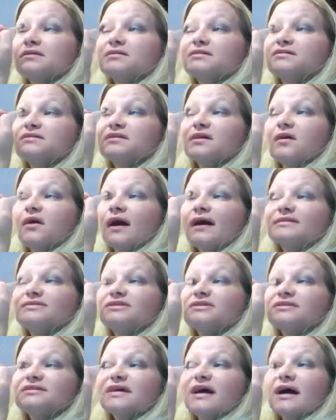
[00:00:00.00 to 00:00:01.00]
So I
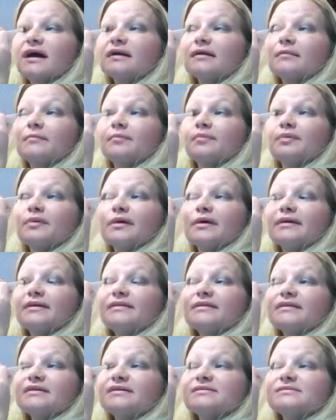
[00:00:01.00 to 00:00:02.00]
just kind of
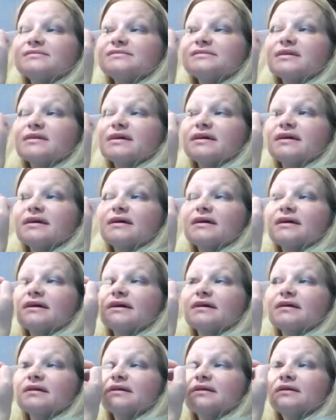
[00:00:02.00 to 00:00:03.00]
blend this
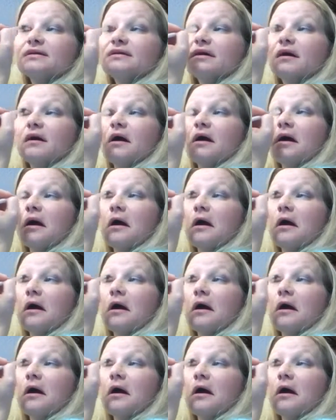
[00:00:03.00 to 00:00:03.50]
in.